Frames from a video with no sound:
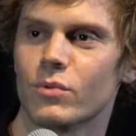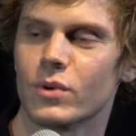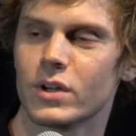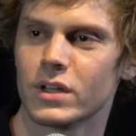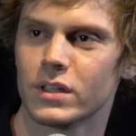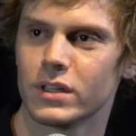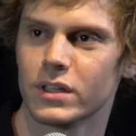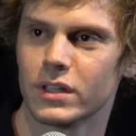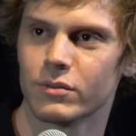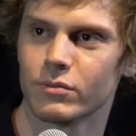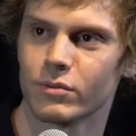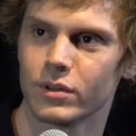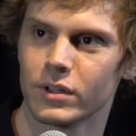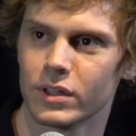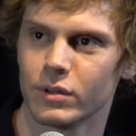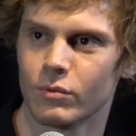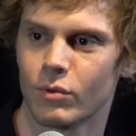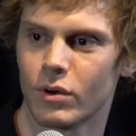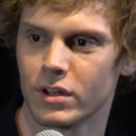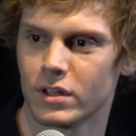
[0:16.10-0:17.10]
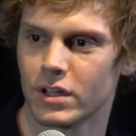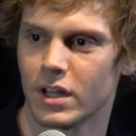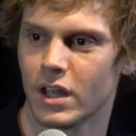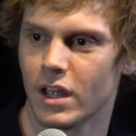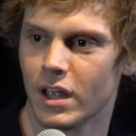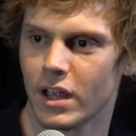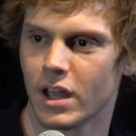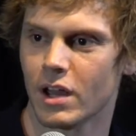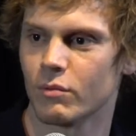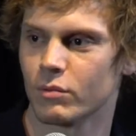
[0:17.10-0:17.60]
really, really wanted to
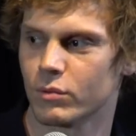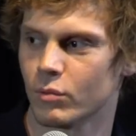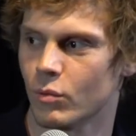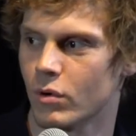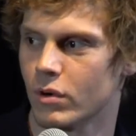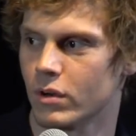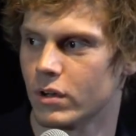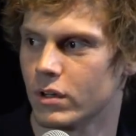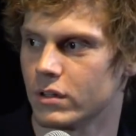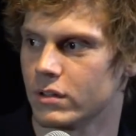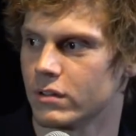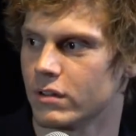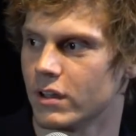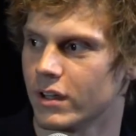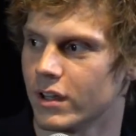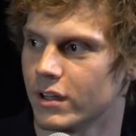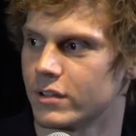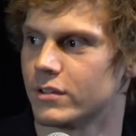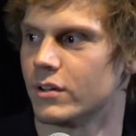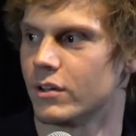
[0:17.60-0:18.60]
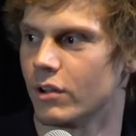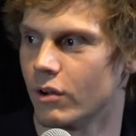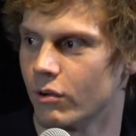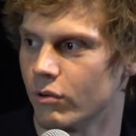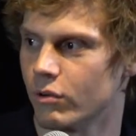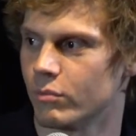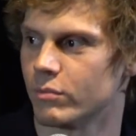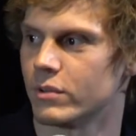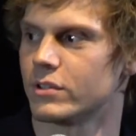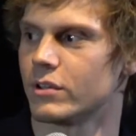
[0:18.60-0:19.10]
hang out with Warren and get to
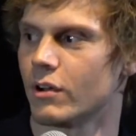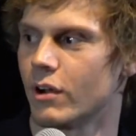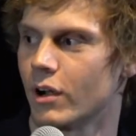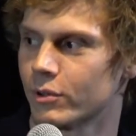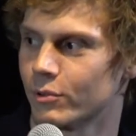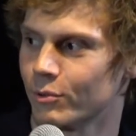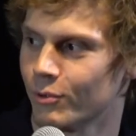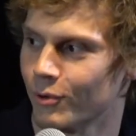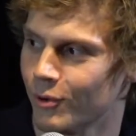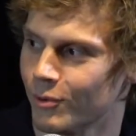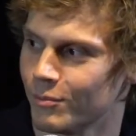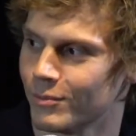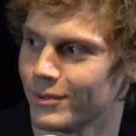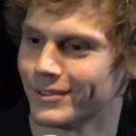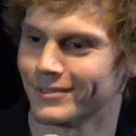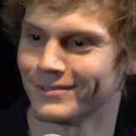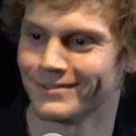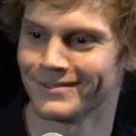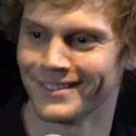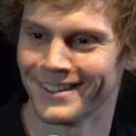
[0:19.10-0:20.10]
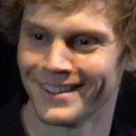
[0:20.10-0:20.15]
know him and talk to him and,